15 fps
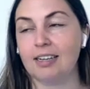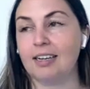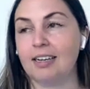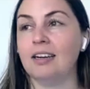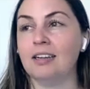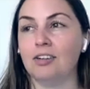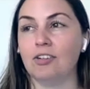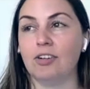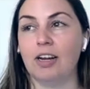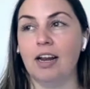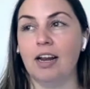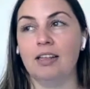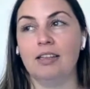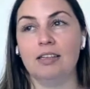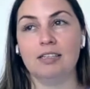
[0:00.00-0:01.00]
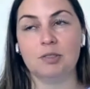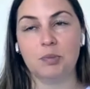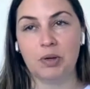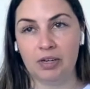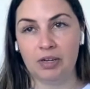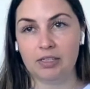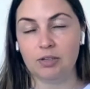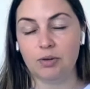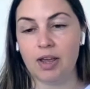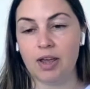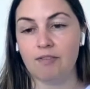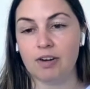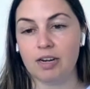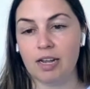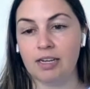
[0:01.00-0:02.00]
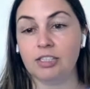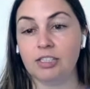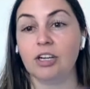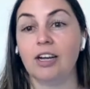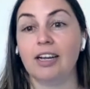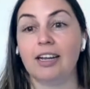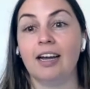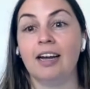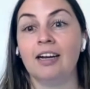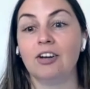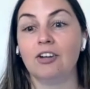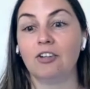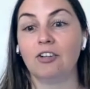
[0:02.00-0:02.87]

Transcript: I can't create the experience you have in nature. I can't